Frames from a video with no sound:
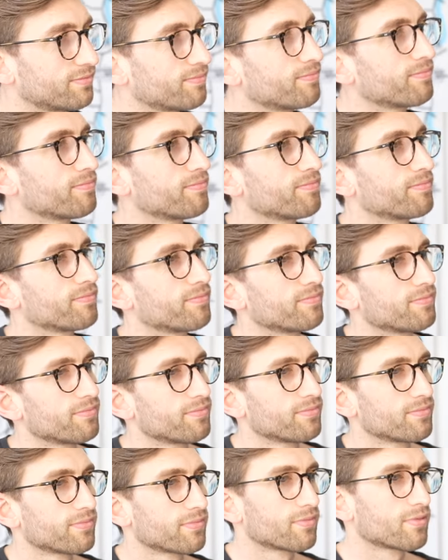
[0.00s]

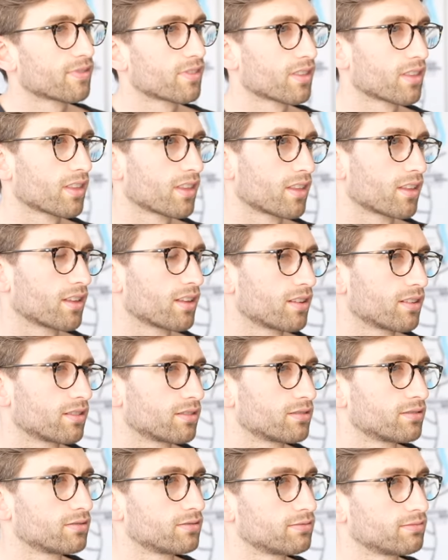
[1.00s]

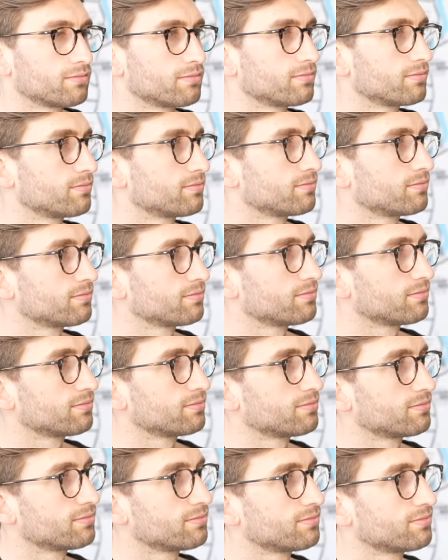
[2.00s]

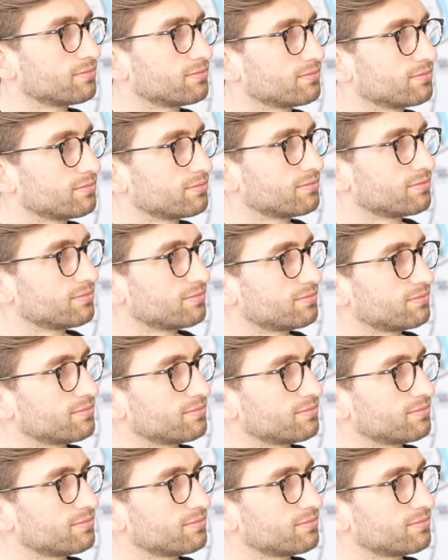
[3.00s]
(silent)